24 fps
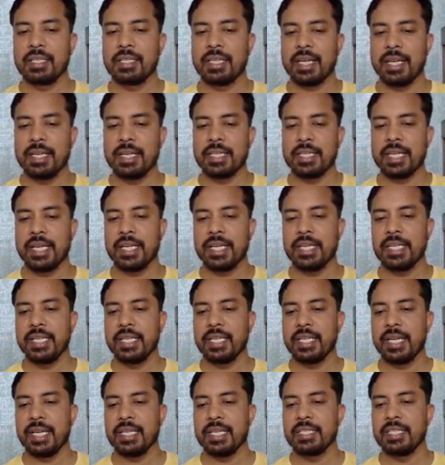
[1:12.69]
client ID,
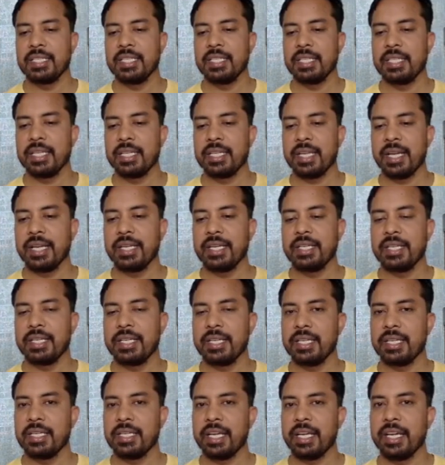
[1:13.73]
client secret, and
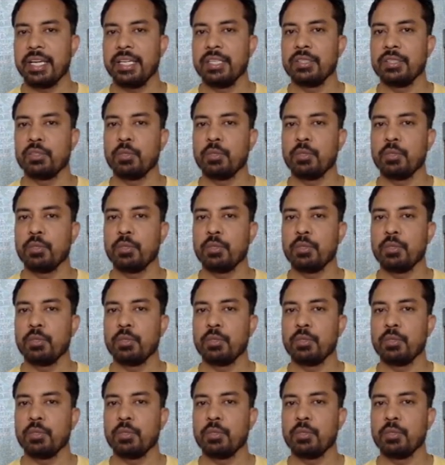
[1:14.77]
tenant ID.